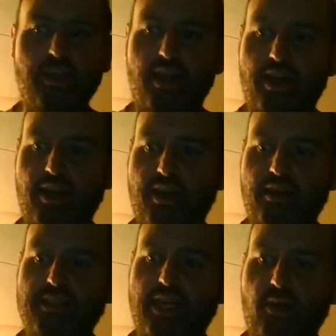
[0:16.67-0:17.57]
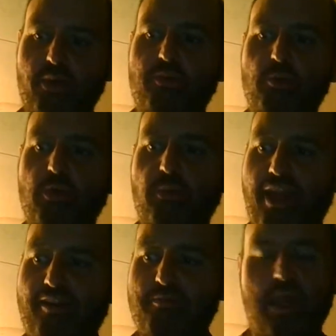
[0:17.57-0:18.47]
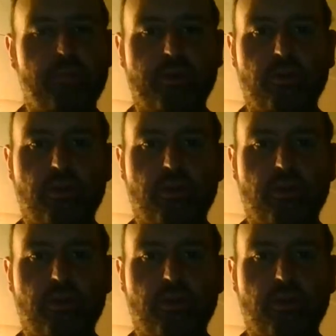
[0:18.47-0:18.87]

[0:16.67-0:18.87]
Now, if you don't have paper, you can